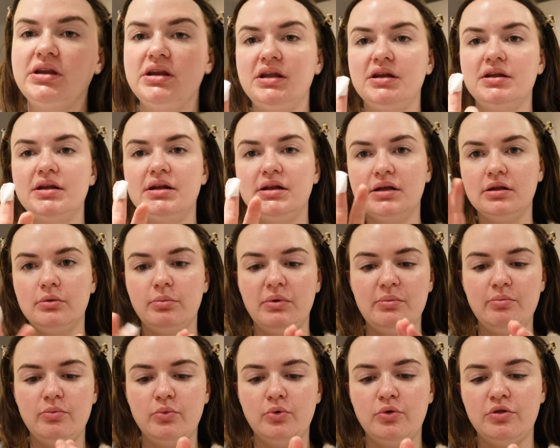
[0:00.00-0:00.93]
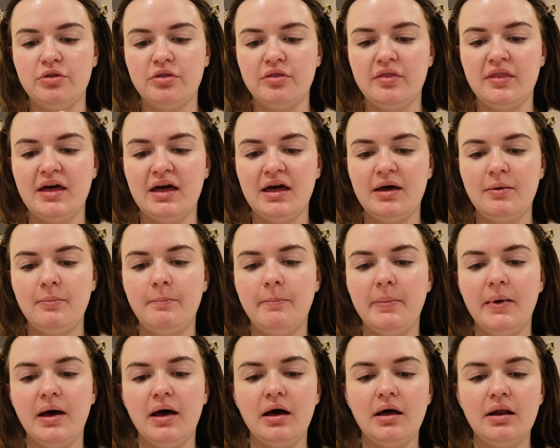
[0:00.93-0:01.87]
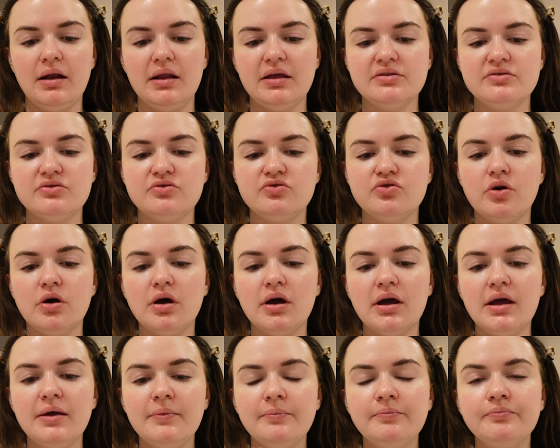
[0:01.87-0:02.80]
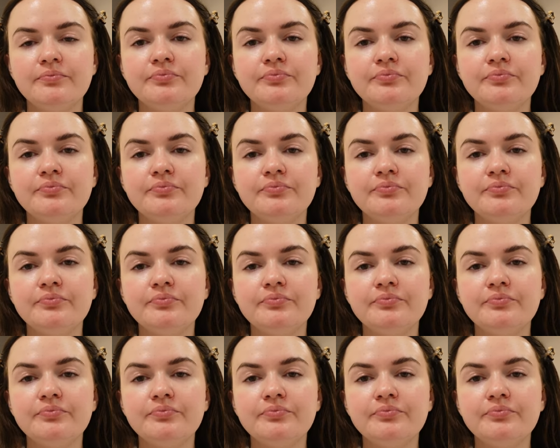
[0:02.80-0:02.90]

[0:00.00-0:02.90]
need a little bit more than that, but let's try.